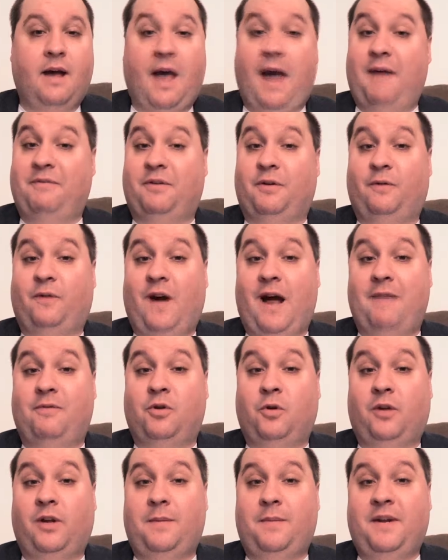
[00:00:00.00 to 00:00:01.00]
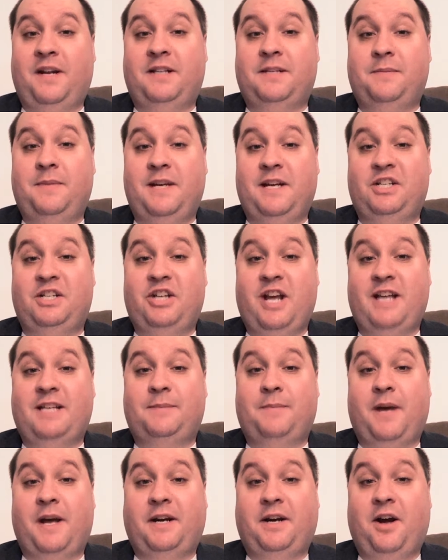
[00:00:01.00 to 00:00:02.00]
After five grueling minutes of being
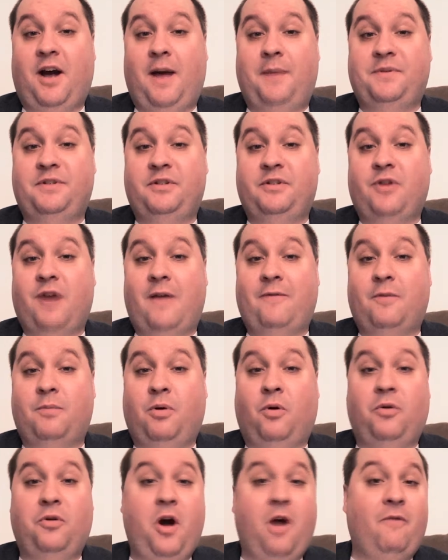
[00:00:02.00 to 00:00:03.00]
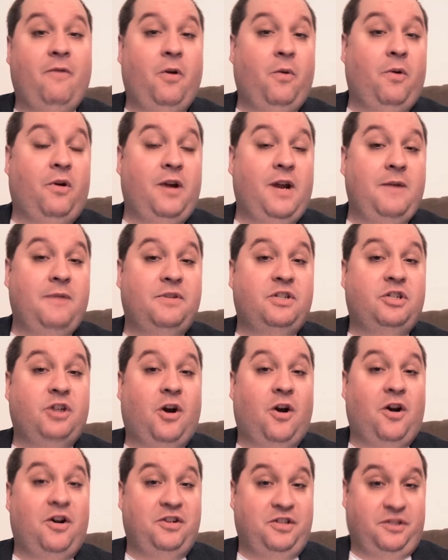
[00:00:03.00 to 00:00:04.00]
chased by cops, the driver pulled over where he was
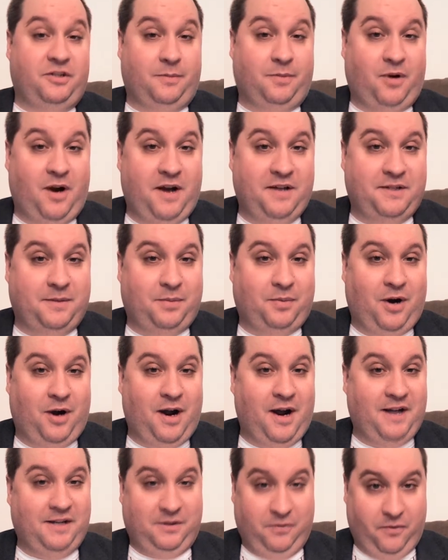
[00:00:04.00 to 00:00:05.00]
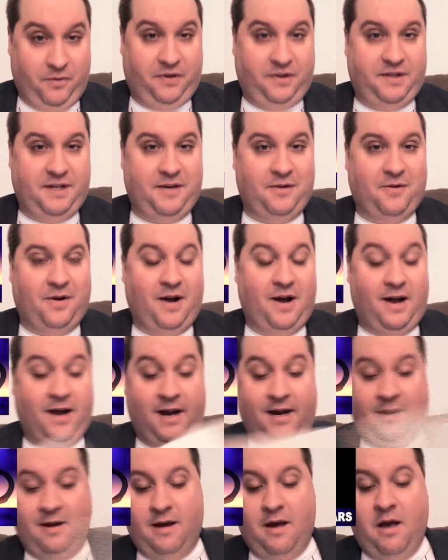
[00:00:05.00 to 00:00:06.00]
charged, surprise, surprise, with DUI.
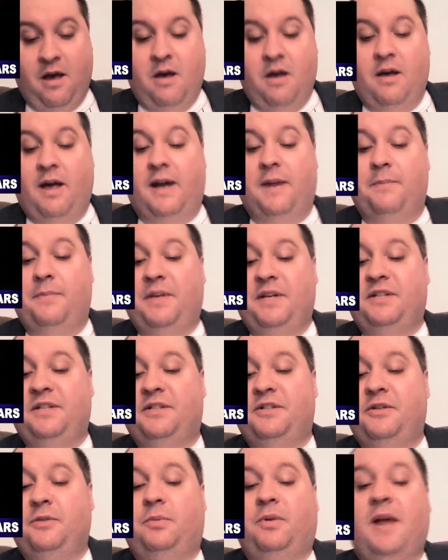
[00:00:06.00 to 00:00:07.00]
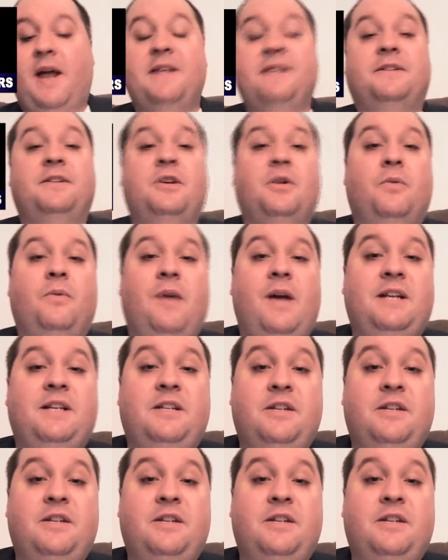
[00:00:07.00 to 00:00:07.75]
An ambitious new plan is underway